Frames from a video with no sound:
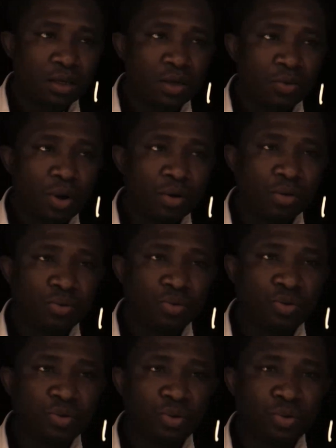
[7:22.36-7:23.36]
we are going to
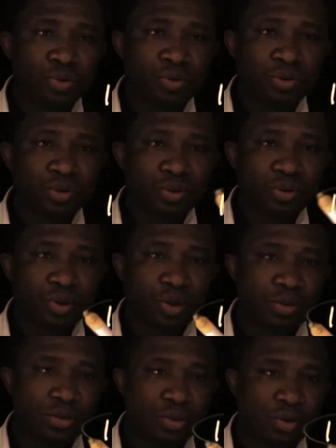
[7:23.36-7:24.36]
choose
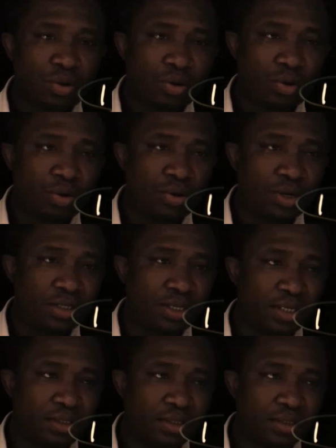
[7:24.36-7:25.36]
just only
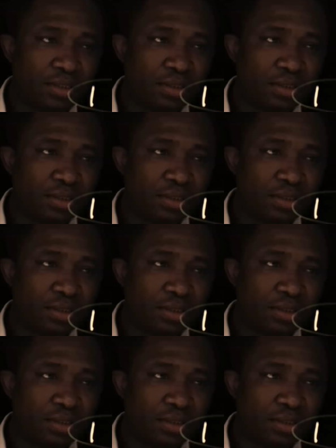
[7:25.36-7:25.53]
this.